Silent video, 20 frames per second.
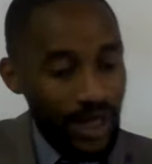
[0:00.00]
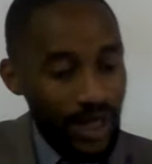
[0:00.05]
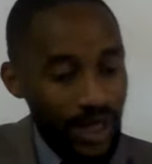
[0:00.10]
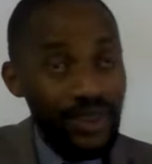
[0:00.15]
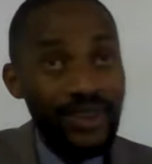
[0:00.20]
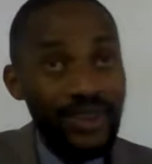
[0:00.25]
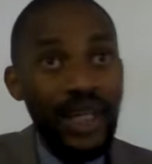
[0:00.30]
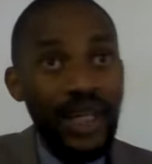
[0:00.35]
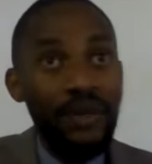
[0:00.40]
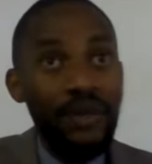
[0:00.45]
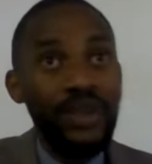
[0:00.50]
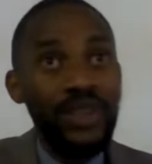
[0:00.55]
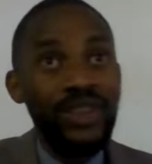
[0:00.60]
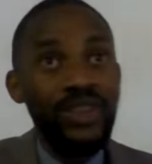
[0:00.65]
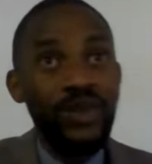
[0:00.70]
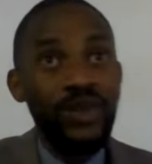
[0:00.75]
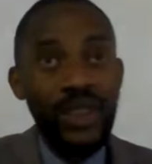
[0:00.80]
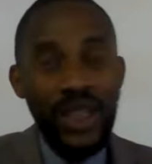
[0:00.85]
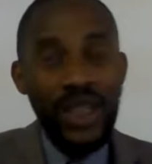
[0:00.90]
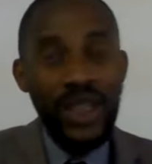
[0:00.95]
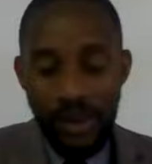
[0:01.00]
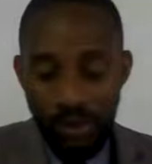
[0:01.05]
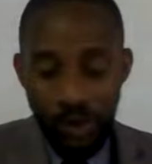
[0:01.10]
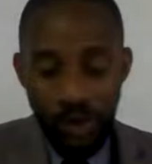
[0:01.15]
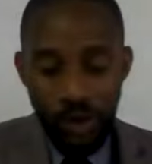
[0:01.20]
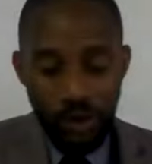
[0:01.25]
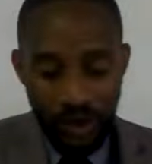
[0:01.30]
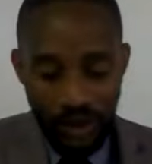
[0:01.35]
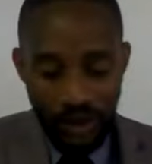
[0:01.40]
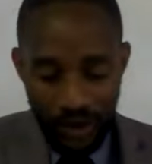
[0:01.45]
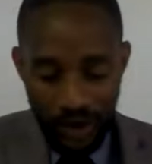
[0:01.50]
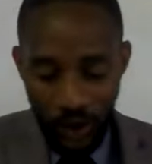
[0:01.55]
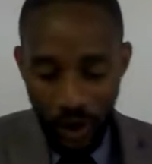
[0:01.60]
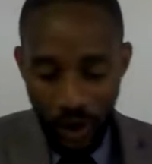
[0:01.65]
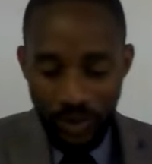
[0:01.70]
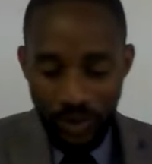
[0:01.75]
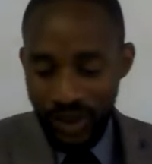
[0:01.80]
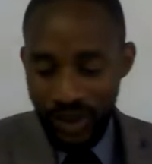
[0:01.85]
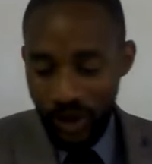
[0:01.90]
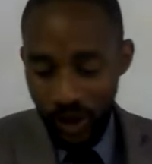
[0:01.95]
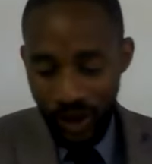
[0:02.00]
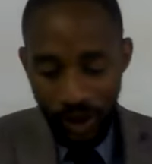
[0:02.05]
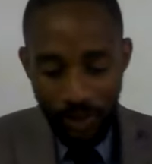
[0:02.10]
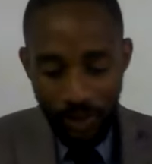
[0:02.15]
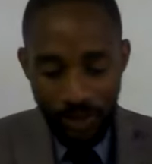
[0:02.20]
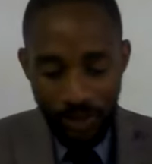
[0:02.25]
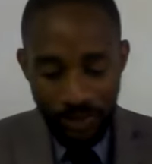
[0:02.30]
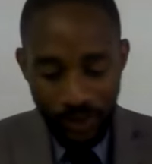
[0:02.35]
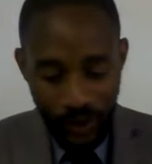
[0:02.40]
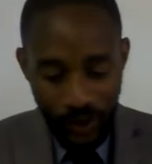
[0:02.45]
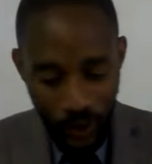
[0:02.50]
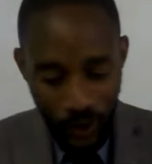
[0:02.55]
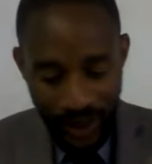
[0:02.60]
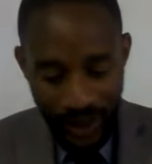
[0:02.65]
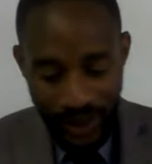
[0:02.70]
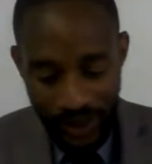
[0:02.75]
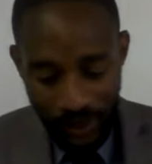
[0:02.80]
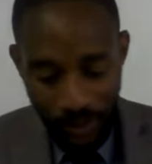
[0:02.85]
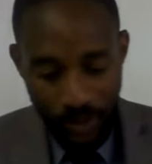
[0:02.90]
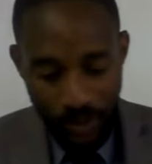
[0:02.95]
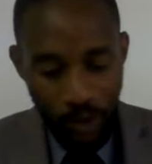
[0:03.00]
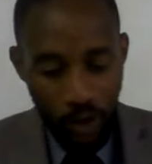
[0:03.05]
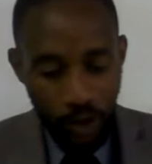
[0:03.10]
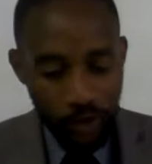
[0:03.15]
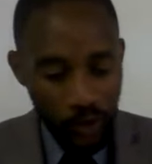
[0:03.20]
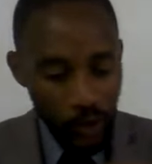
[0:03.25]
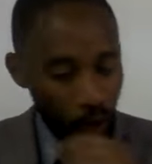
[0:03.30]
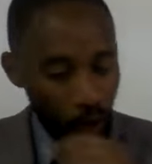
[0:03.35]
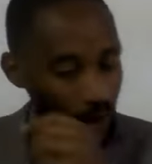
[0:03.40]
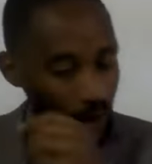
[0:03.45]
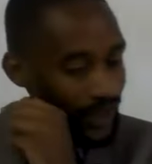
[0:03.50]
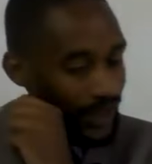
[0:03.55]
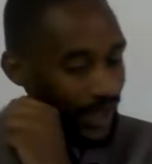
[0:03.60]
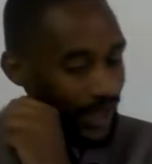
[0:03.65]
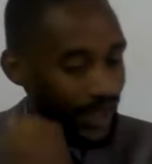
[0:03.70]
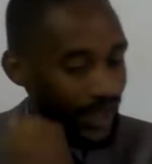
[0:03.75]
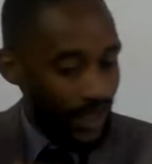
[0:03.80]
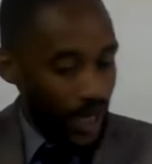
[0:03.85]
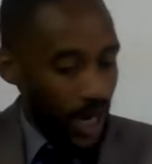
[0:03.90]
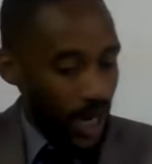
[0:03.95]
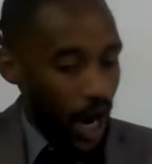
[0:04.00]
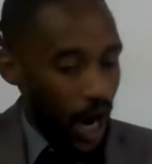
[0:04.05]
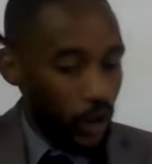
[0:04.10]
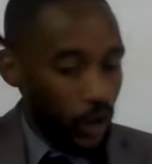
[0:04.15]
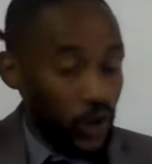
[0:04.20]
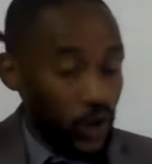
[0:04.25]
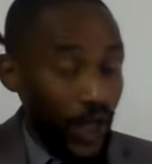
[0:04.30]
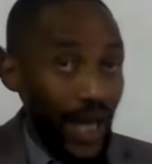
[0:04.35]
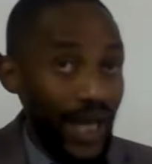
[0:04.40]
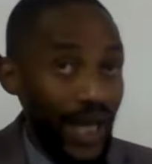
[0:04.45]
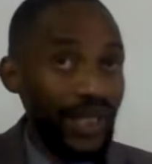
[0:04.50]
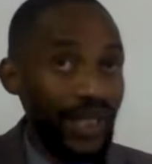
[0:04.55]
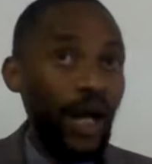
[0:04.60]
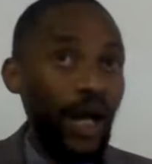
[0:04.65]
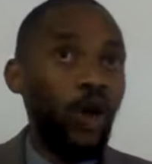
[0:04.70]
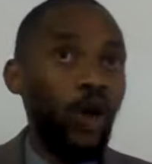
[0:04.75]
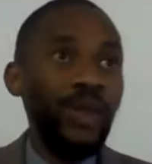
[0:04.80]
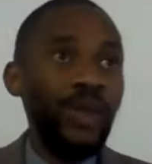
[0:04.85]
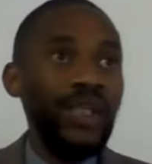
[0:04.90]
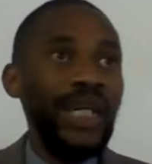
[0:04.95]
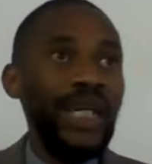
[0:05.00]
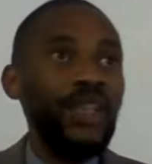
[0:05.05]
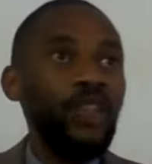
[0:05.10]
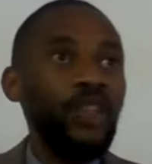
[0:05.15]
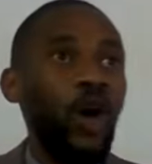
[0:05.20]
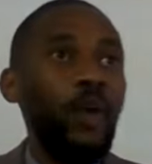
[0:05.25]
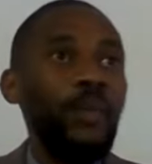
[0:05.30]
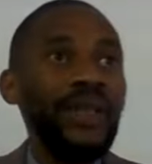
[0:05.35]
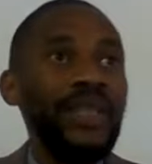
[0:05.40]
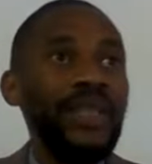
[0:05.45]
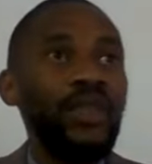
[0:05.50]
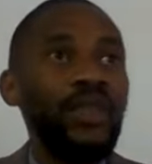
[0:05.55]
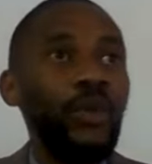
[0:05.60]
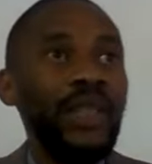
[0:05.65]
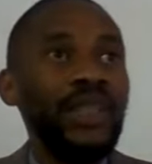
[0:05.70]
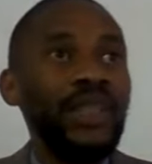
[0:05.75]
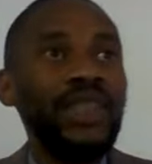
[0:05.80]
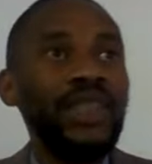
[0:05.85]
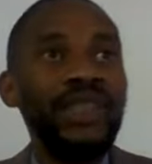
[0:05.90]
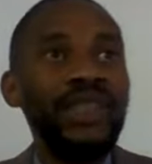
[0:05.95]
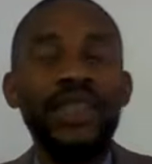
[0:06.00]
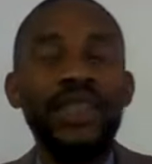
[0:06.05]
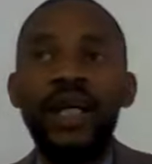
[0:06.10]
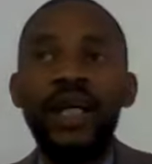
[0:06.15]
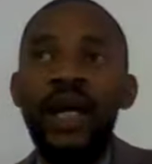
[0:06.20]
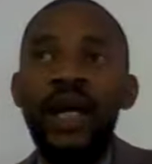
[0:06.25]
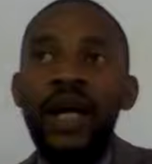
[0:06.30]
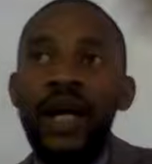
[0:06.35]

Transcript: And time is really moving. So I'm just going to quickly move through and then I'll try and accommodate comments and questions